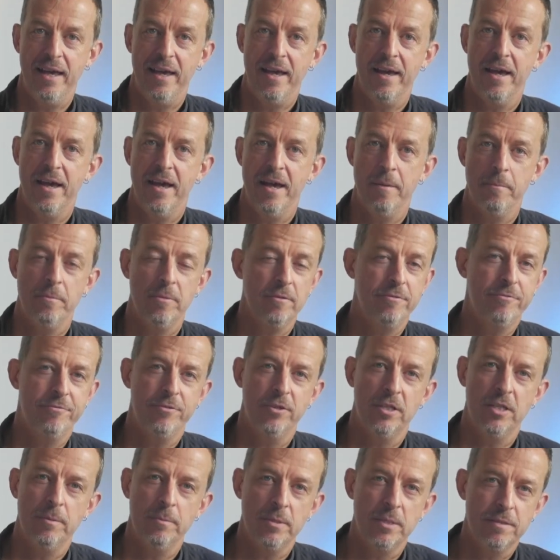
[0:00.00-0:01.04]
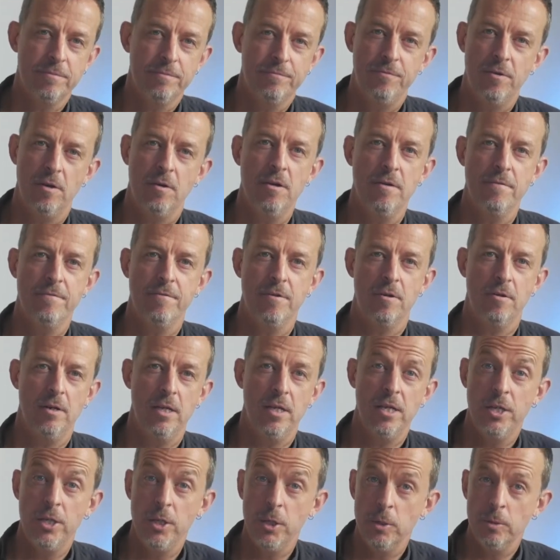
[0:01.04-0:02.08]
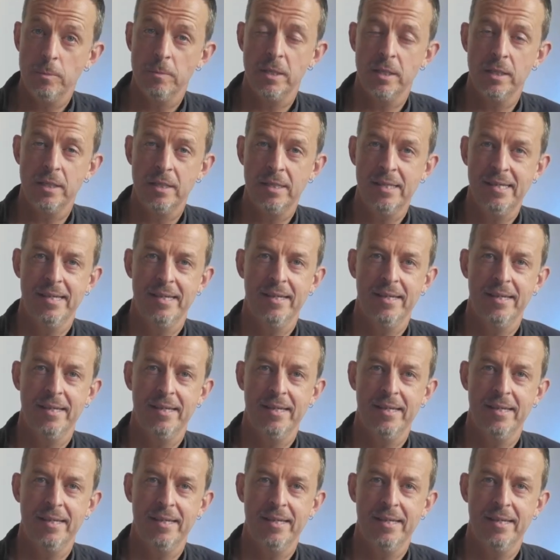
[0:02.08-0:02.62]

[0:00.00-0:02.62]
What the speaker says: The film is very, very human.